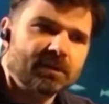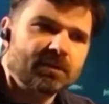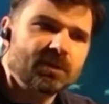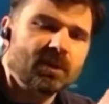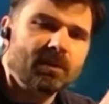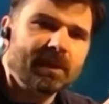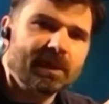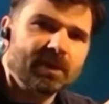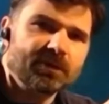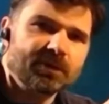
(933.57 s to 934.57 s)
to our
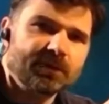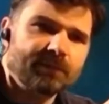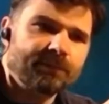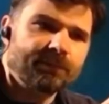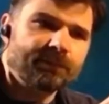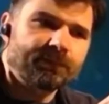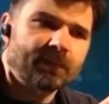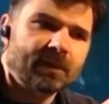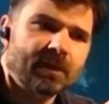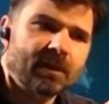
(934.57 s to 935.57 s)
mini ocean.
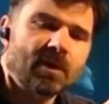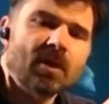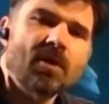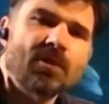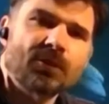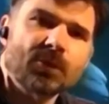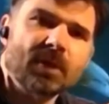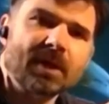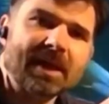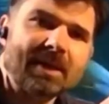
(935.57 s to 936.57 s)
Through
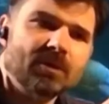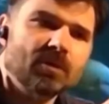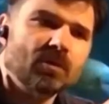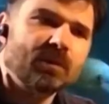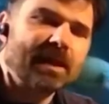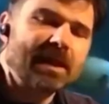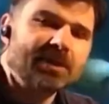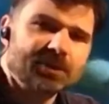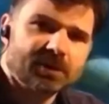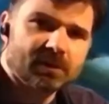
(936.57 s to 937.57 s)
a chemical
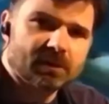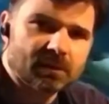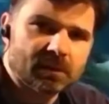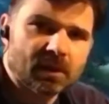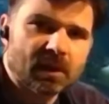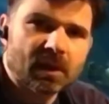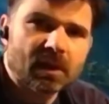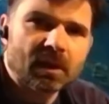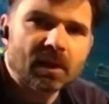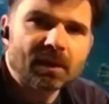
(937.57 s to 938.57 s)
reaction,
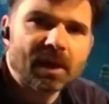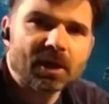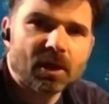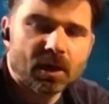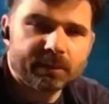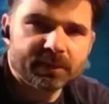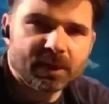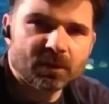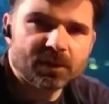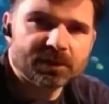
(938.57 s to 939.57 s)
that carbon
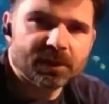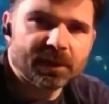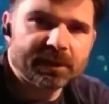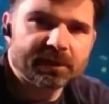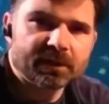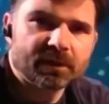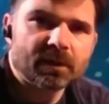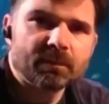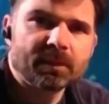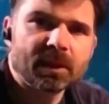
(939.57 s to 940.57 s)
dioxide
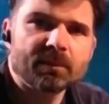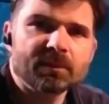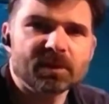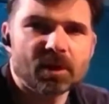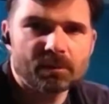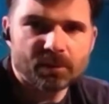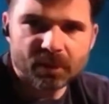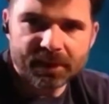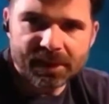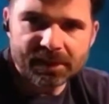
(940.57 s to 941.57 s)
becomes
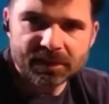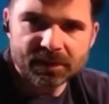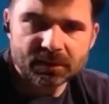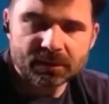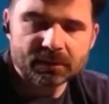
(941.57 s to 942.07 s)
carbonic acid.